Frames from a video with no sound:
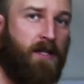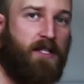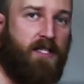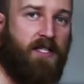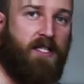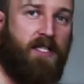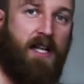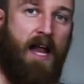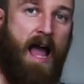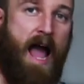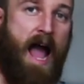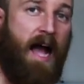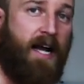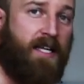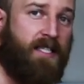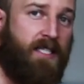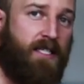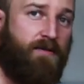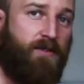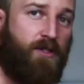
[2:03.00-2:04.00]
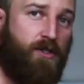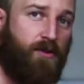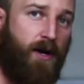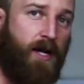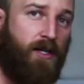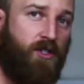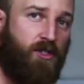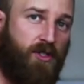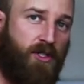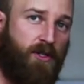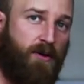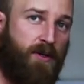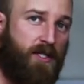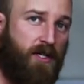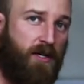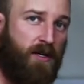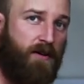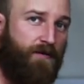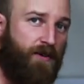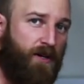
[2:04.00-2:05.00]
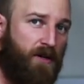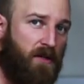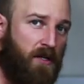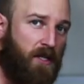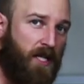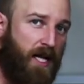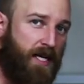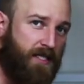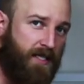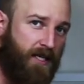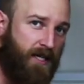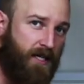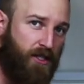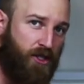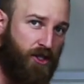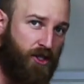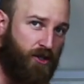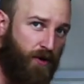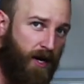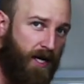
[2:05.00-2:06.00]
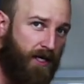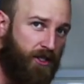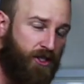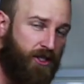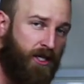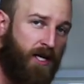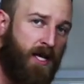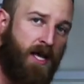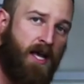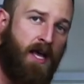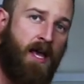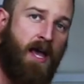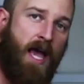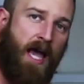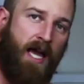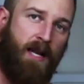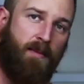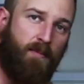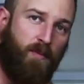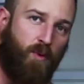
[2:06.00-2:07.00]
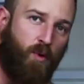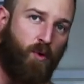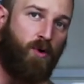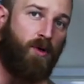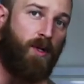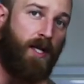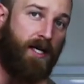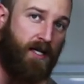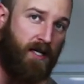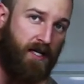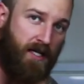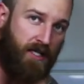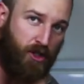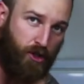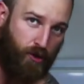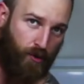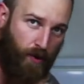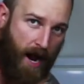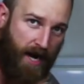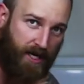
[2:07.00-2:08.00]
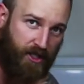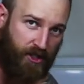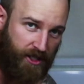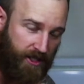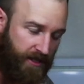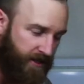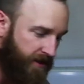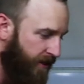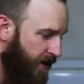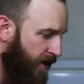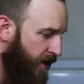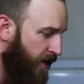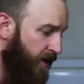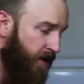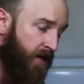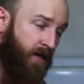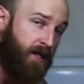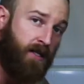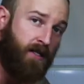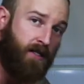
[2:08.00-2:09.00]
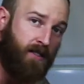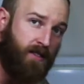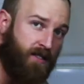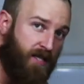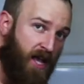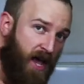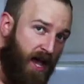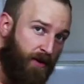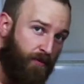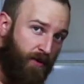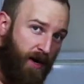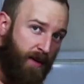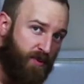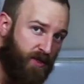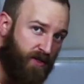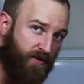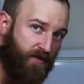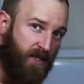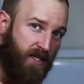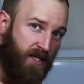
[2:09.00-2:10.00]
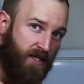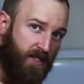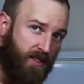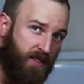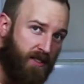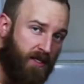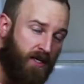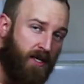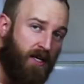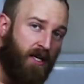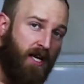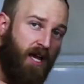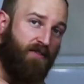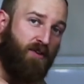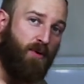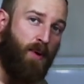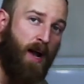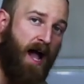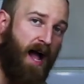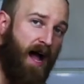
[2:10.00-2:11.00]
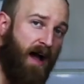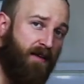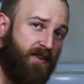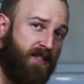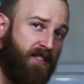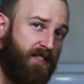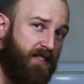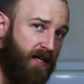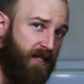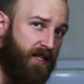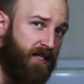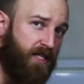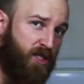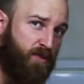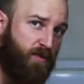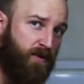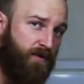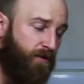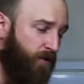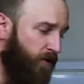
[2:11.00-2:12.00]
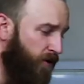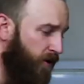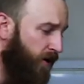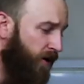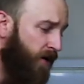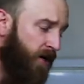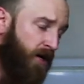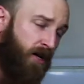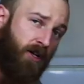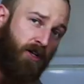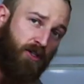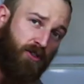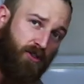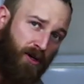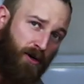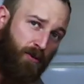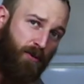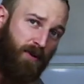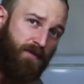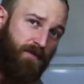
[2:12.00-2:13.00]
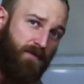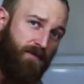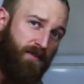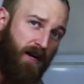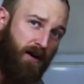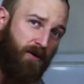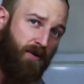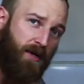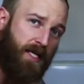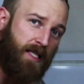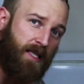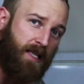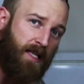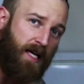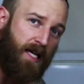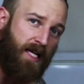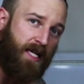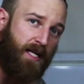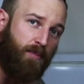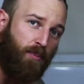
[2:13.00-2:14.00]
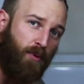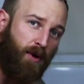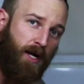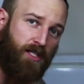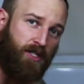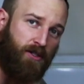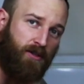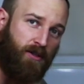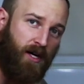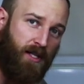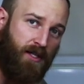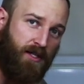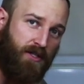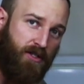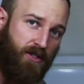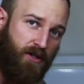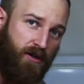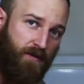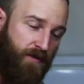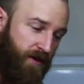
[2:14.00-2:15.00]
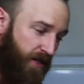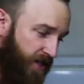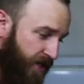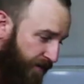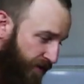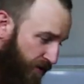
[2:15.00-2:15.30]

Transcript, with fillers: This is an active stretch, so it's gonna feel less like a stretch and more like a contraction. 10 reps of these. If you haven't done this before, start with very light pressure on the surface.